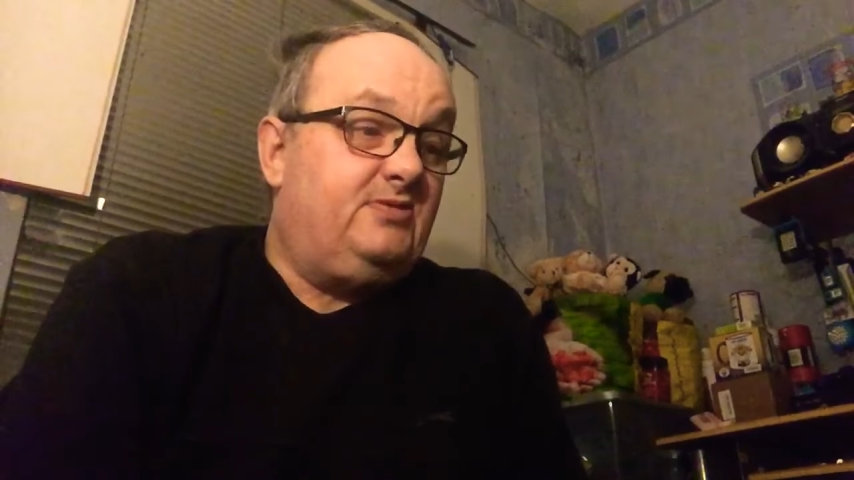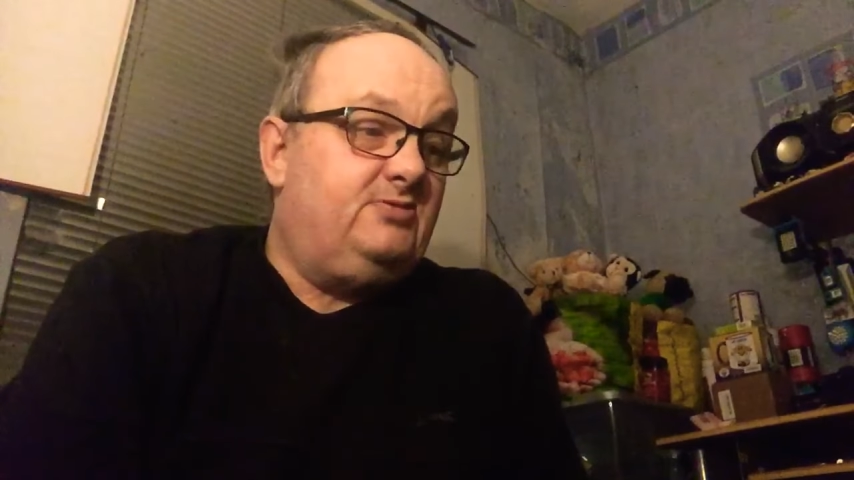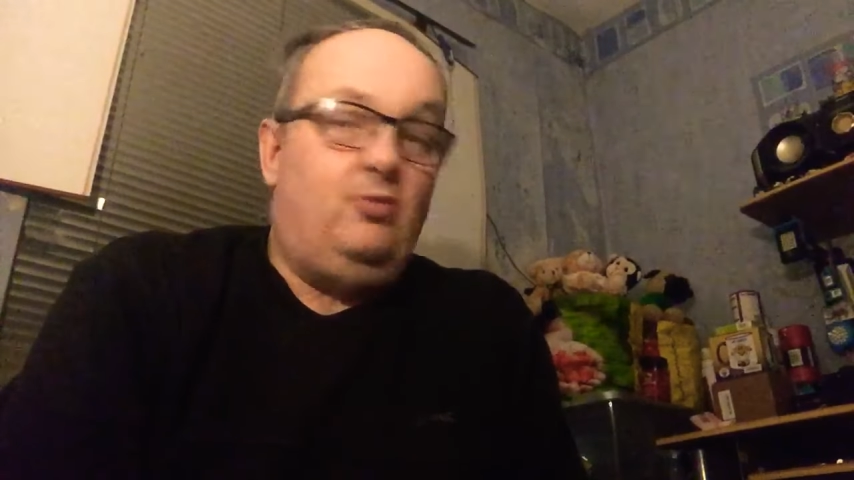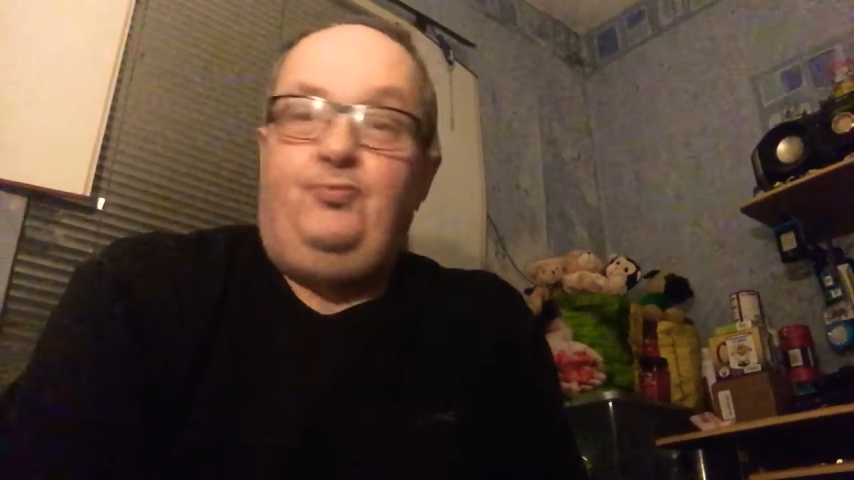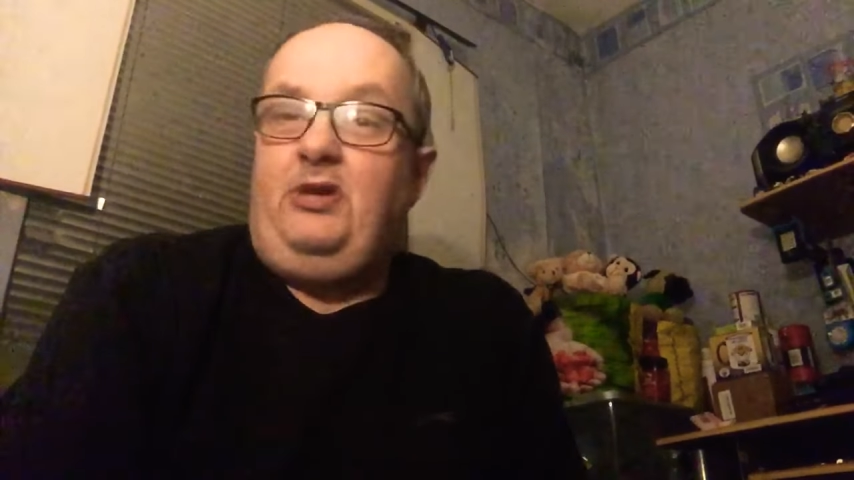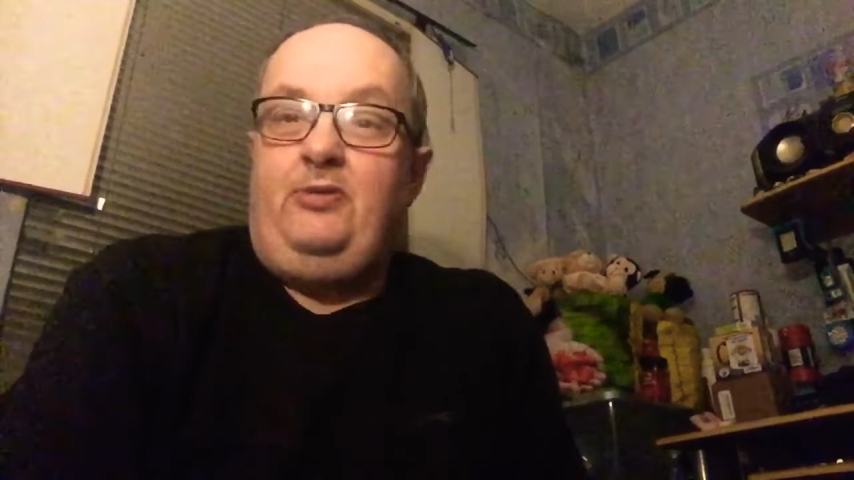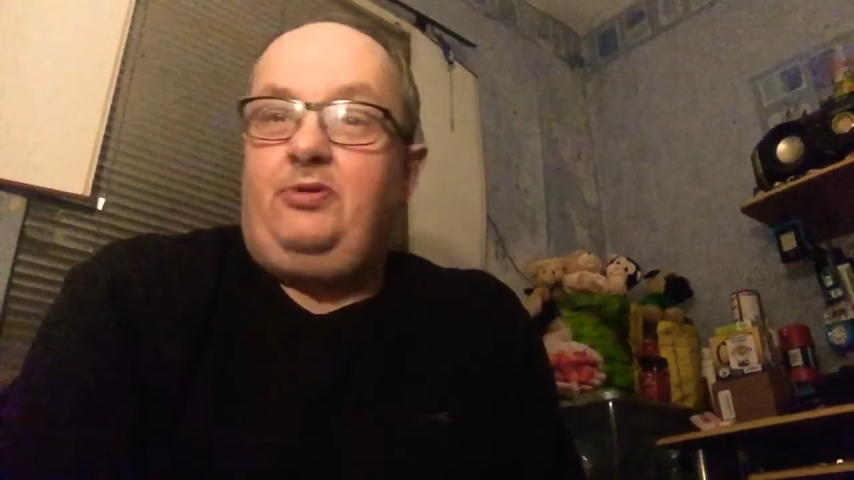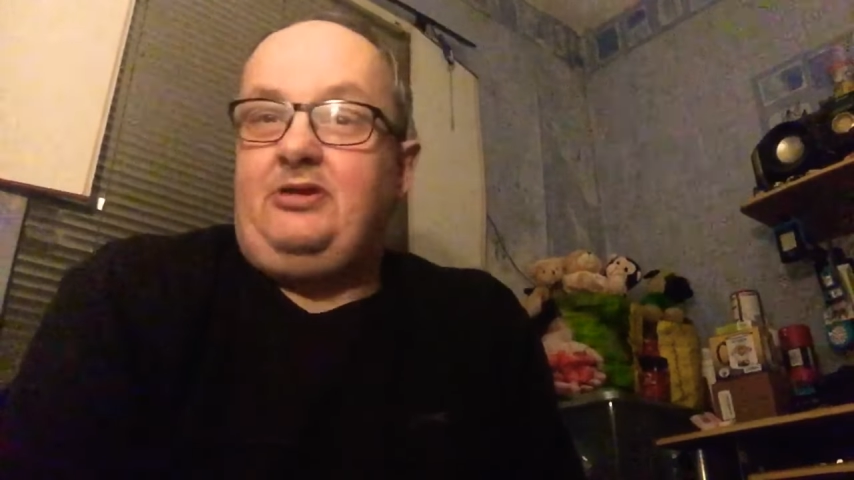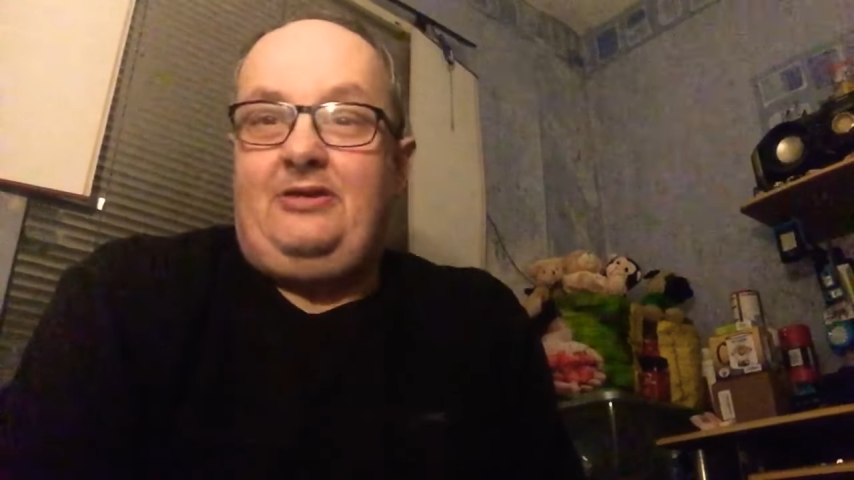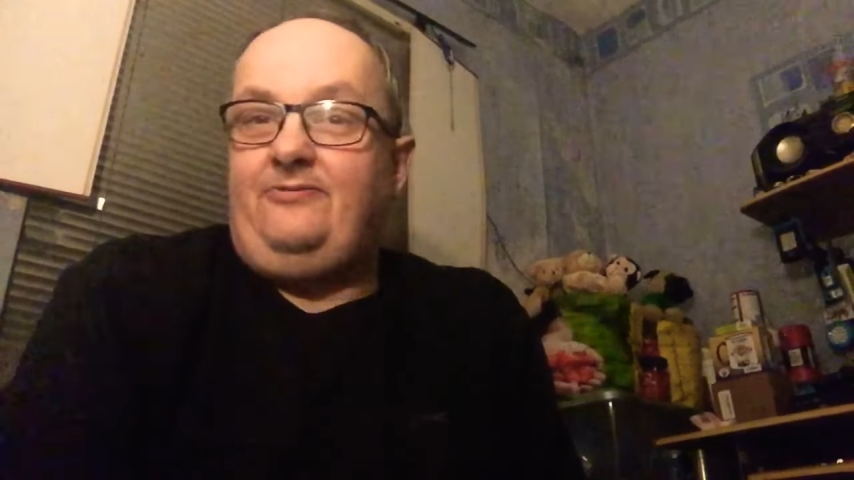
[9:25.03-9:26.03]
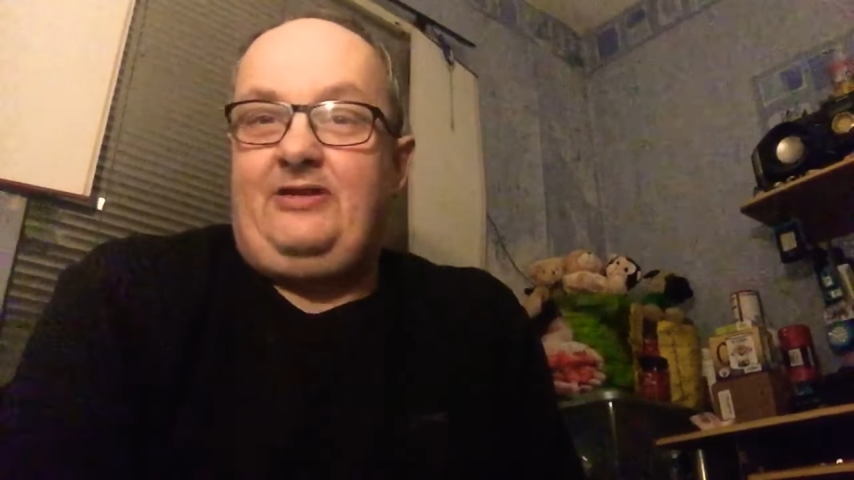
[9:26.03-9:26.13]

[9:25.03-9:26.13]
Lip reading: Some people can have